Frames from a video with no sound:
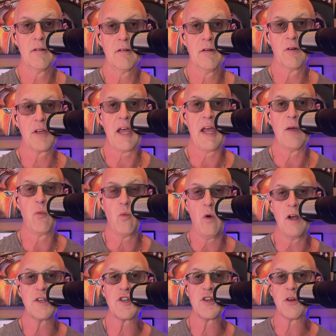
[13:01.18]
okay,
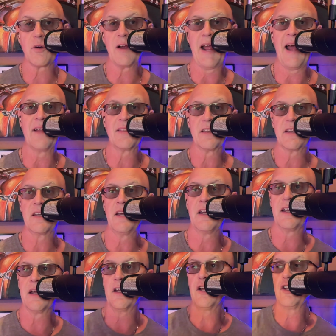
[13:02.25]
once you're at the gig,